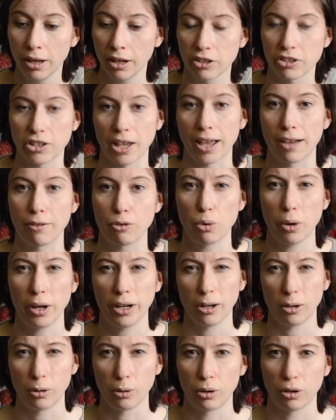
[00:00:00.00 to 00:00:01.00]
Because I have
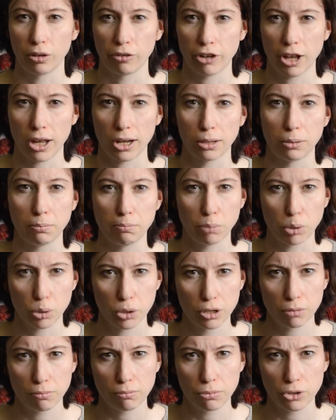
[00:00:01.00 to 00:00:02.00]
quite a lot of coloured
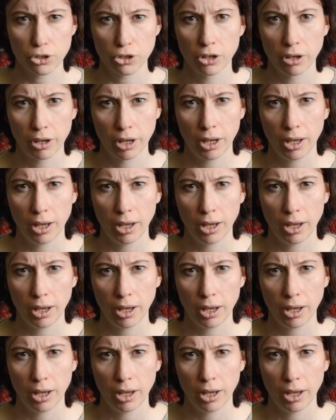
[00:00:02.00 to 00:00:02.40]
bottoms.